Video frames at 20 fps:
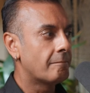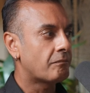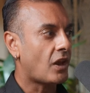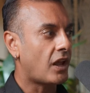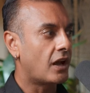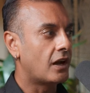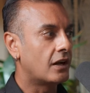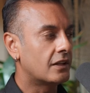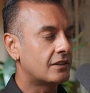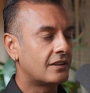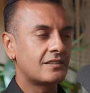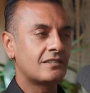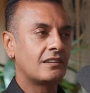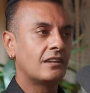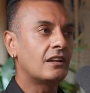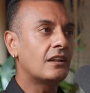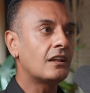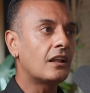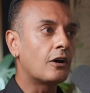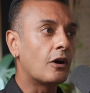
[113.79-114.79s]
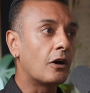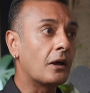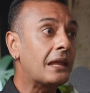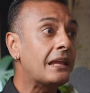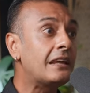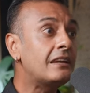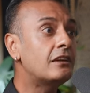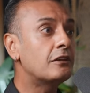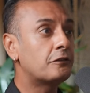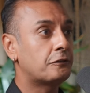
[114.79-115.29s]
there's a little
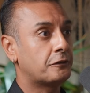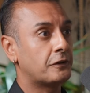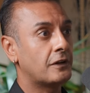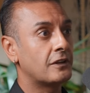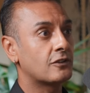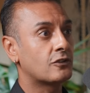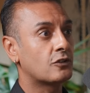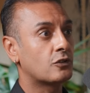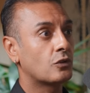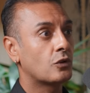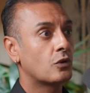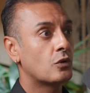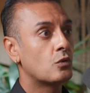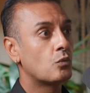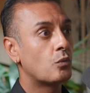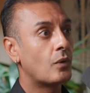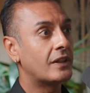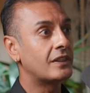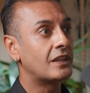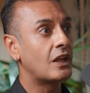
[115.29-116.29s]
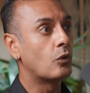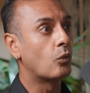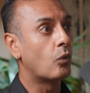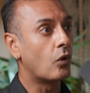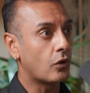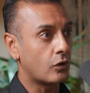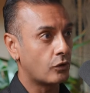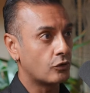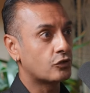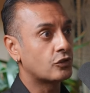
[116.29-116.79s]
indifference when they
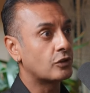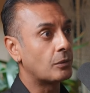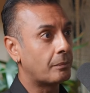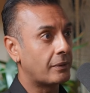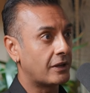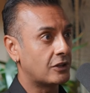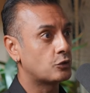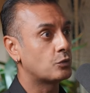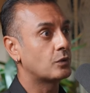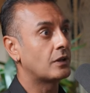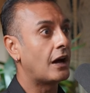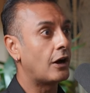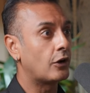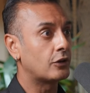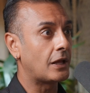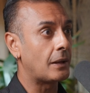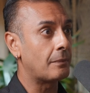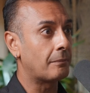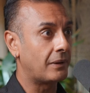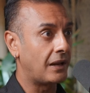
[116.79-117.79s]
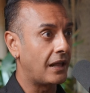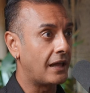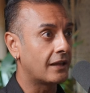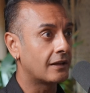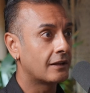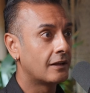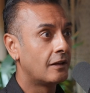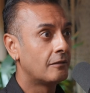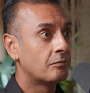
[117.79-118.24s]
walk onto the pitch with how they play.